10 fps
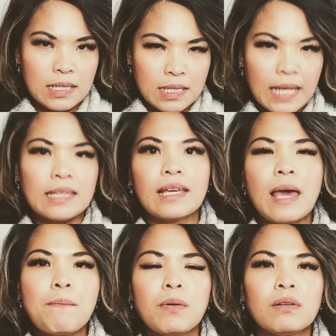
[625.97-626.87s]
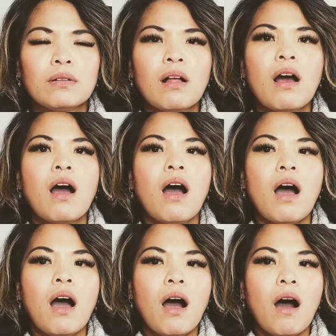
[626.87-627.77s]
take the gamble
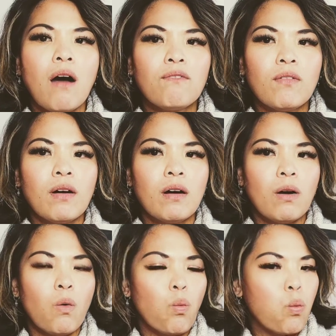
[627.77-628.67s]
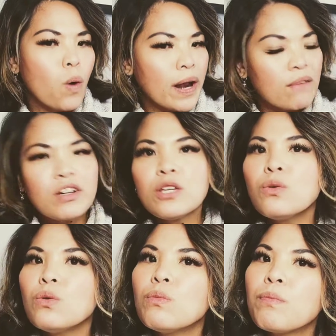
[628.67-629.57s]
of whatever
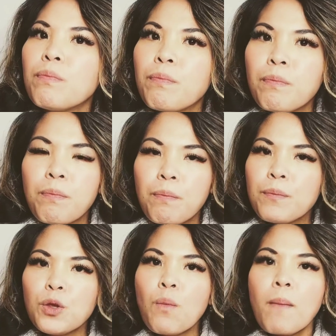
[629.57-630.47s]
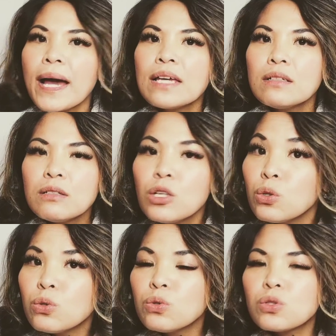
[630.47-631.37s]
you might
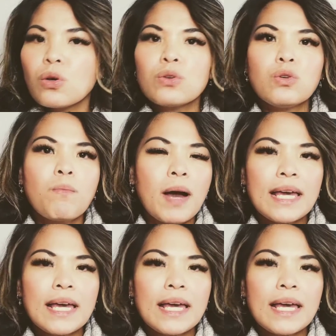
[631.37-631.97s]
lose, or you